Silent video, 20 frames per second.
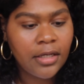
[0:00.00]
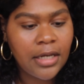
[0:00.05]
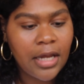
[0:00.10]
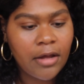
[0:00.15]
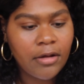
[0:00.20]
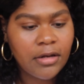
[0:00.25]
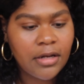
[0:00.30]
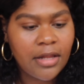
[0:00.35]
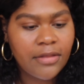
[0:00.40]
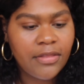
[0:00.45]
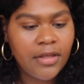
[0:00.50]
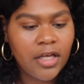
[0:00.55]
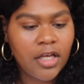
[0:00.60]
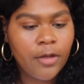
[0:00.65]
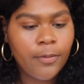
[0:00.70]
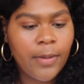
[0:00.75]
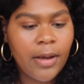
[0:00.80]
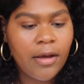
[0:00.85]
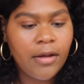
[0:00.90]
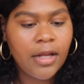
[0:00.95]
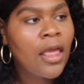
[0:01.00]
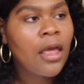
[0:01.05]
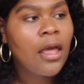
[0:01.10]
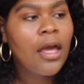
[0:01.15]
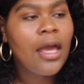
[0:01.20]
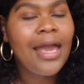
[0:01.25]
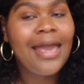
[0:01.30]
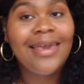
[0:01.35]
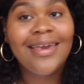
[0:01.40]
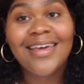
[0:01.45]
now that I think about it.
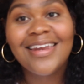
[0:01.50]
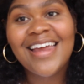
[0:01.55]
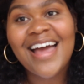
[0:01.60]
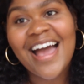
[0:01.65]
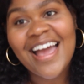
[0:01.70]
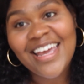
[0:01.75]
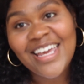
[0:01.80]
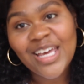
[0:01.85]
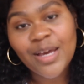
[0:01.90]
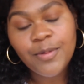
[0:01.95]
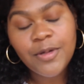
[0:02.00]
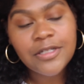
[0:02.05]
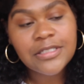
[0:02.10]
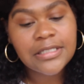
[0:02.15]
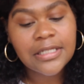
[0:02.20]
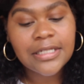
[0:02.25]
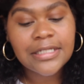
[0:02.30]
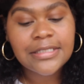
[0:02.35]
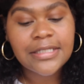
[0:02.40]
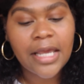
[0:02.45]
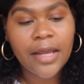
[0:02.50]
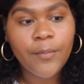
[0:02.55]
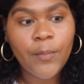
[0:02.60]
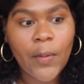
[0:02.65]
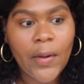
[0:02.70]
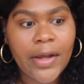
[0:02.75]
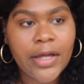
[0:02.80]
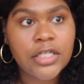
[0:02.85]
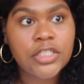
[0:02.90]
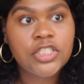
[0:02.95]
And I am using the same
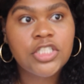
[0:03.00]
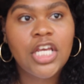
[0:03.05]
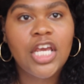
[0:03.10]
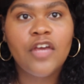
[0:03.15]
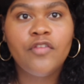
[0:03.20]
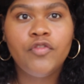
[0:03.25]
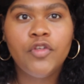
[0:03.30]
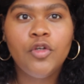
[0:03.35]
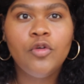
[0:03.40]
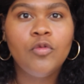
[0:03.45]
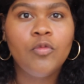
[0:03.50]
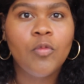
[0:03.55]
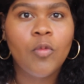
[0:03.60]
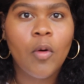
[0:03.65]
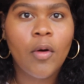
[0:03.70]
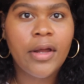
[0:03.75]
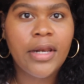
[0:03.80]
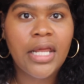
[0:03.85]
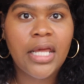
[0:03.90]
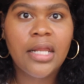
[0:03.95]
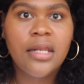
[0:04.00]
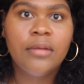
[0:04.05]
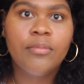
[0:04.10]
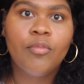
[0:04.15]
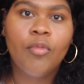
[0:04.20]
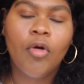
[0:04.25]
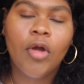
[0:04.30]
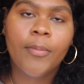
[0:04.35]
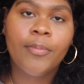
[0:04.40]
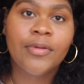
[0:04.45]
brush. If you wanted
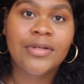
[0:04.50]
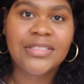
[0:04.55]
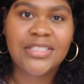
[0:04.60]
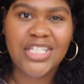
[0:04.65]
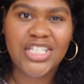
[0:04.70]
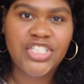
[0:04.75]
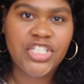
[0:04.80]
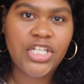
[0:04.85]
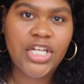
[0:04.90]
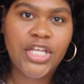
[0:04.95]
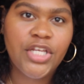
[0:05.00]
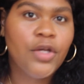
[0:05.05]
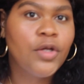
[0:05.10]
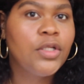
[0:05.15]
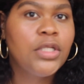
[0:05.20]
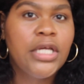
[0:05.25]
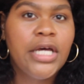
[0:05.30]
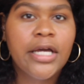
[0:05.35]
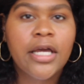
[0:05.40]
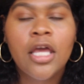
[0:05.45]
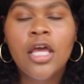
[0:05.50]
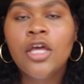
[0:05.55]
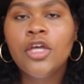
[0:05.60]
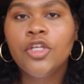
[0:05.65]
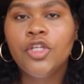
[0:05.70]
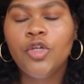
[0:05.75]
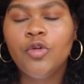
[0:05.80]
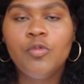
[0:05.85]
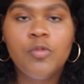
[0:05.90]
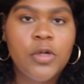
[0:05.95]
more precision in your look,
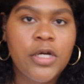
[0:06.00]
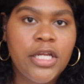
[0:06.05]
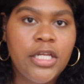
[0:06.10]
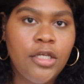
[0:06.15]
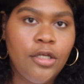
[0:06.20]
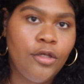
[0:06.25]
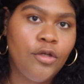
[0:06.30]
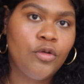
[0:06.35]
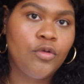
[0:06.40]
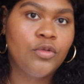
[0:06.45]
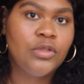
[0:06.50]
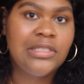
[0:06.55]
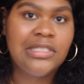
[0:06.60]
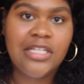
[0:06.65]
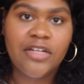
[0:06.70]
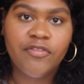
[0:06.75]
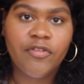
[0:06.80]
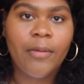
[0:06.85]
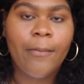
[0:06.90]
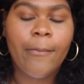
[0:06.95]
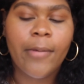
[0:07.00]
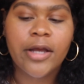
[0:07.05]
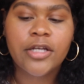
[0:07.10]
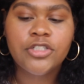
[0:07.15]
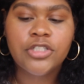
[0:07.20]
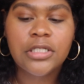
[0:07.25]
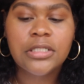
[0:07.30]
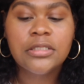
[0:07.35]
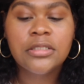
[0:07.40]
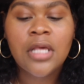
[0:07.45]
you would use different
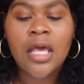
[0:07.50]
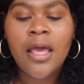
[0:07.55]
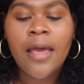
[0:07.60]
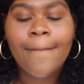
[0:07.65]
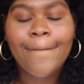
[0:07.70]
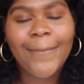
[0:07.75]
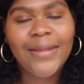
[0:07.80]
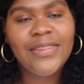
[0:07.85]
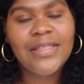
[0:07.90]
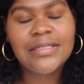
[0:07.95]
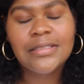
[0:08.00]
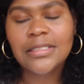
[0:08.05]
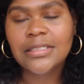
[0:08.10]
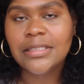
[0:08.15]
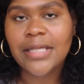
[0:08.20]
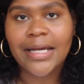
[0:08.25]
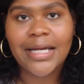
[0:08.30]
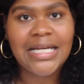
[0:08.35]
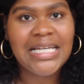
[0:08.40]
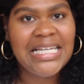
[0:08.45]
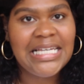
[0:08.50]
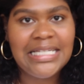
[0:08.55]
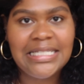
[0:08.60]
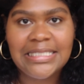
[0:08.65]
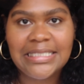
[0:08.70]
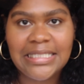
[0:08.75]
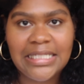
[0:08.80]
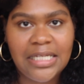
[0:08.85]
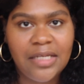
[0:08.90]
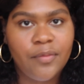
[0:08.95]
brushes. But this is like an
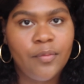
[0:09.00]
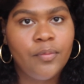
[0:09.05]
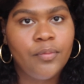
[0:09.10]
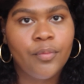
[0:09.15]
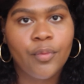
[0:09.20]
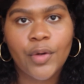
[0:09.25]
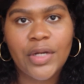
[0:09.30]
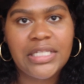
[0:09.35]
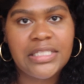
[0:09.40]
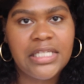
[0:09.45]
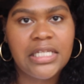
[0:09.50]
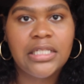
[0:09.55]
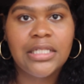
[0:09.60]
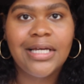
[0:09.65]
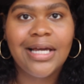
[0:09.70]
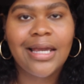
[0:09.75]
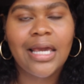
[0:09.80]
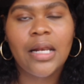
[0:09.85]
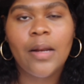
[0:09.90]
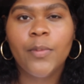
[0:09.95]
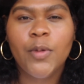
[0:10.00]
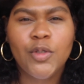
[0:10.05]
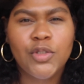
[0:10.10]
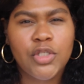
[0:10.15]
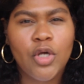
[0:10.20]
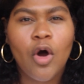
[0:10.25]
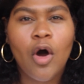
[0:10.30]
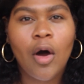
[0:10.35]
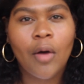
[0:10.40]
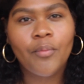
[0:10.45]
easy, breezy look, and I'm
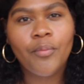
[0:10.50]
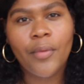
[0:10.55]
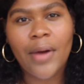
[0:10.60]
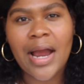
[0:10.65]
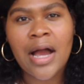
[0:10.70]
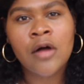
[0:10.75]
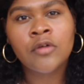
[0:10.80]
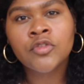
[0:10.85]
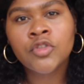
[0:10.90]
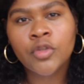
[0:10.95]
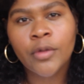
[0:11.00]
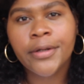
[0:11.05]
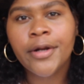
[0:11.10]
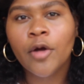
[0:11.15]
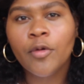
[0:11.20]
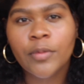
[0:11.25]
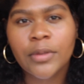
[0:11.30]
using it all brown, so it